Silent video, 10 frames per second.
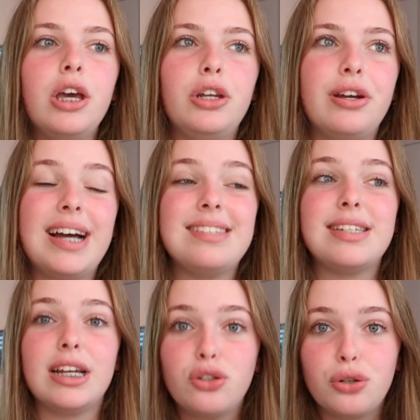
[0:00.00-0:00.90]
you know, I
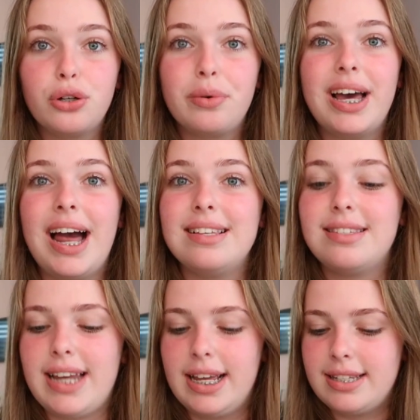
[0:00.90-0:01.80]
stayed true to it. I
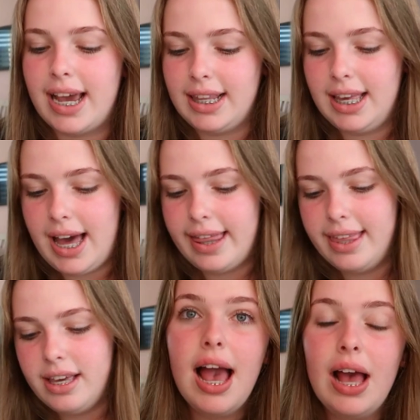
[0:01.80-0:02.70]
stayed daily, I
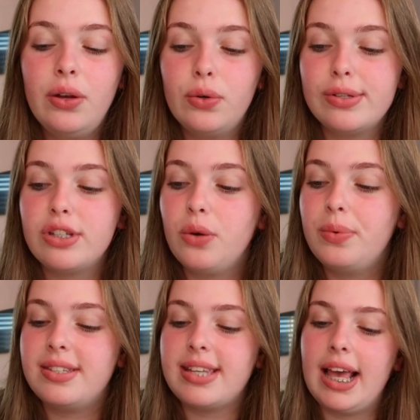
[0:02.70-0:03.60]
think. And also
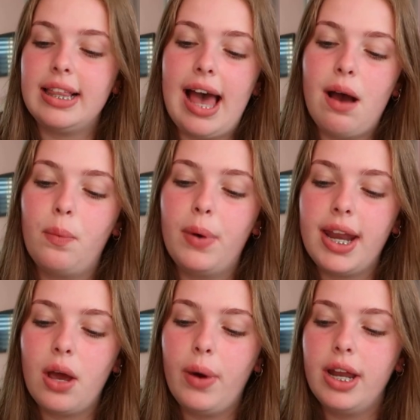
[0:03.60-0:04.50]
was saying that
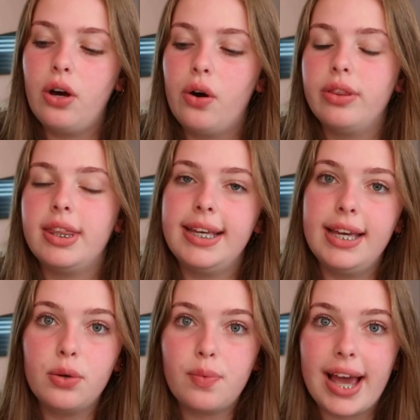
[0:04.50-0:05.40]
when I went on
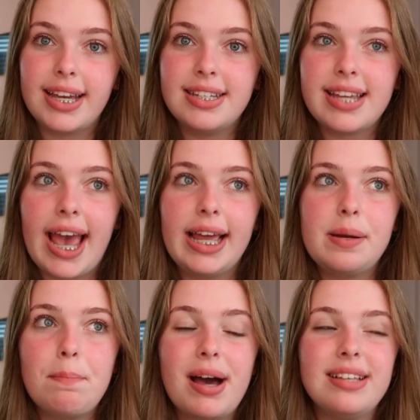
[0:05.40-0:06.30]
the
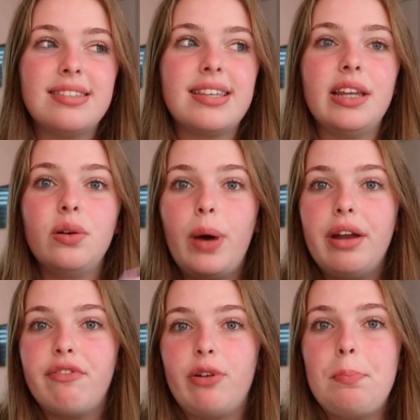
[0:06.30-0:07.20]
Accutane, my skin
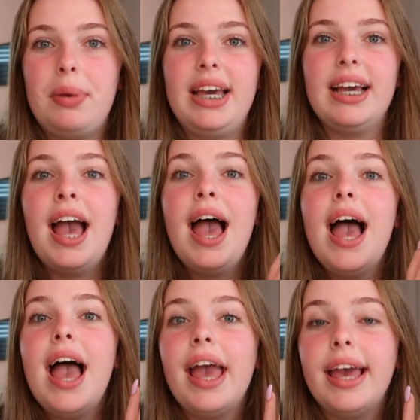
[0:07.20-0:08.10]
went from being
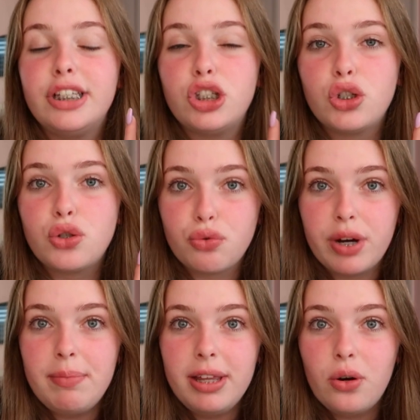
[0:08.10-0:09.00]

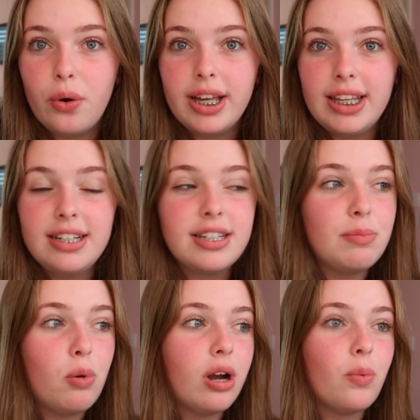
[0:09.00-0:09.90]
extremely oily to
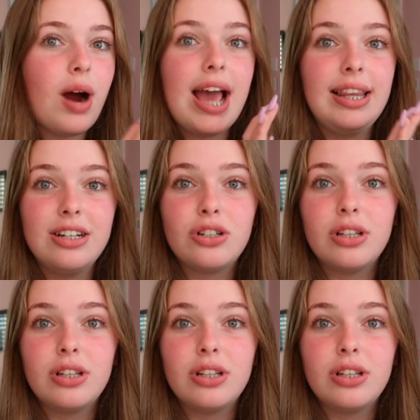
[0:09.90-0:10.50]
the point where